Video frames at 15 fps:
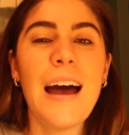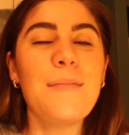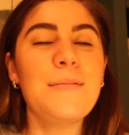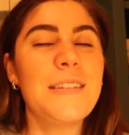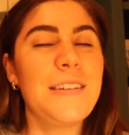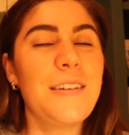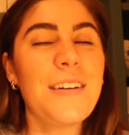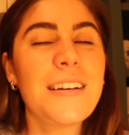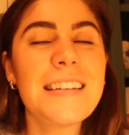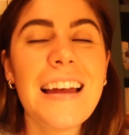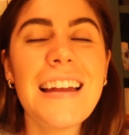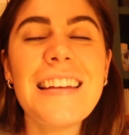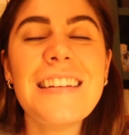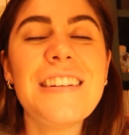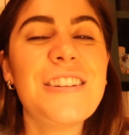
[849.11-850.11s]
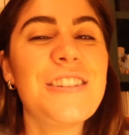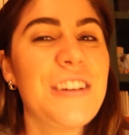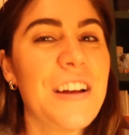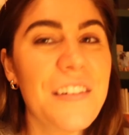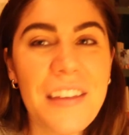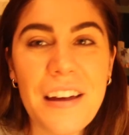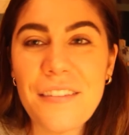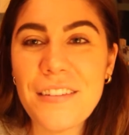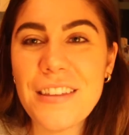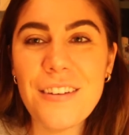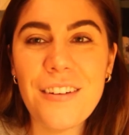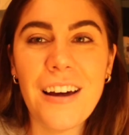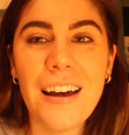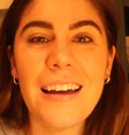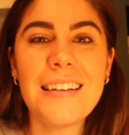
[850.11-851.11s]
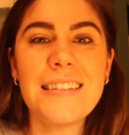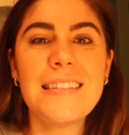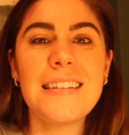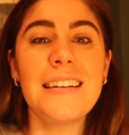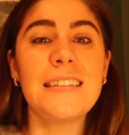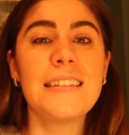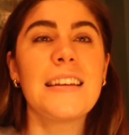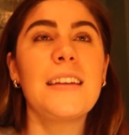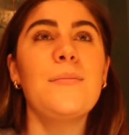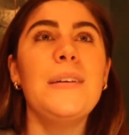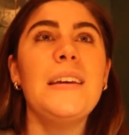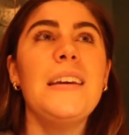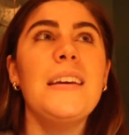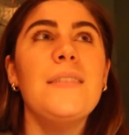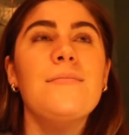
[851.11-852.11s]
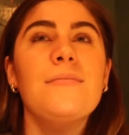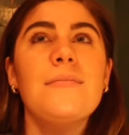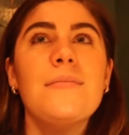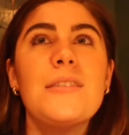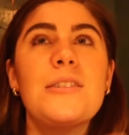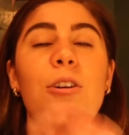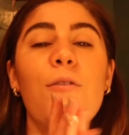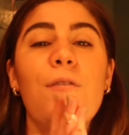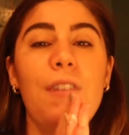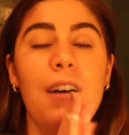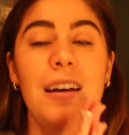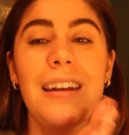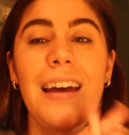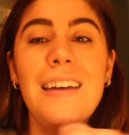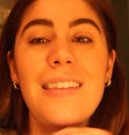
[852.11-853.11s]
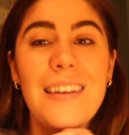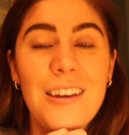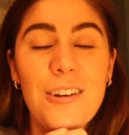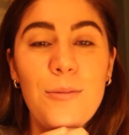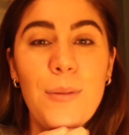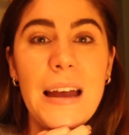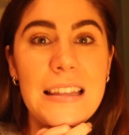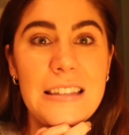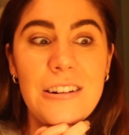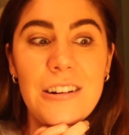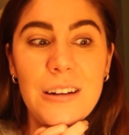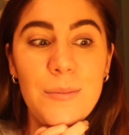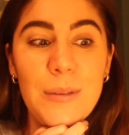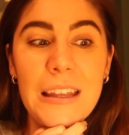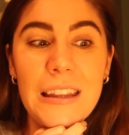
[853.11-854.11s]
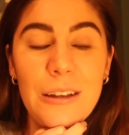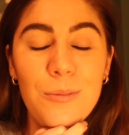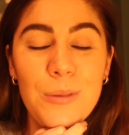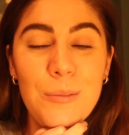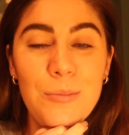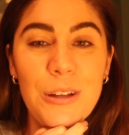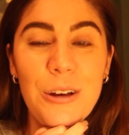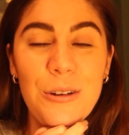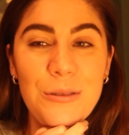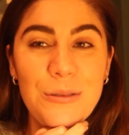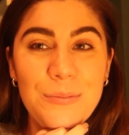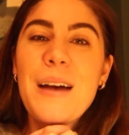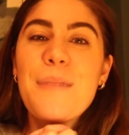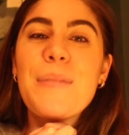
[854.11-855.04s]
I'm so excited to share that with you guys. It's going to be so fun. I think your minds are going to be a little bit blown.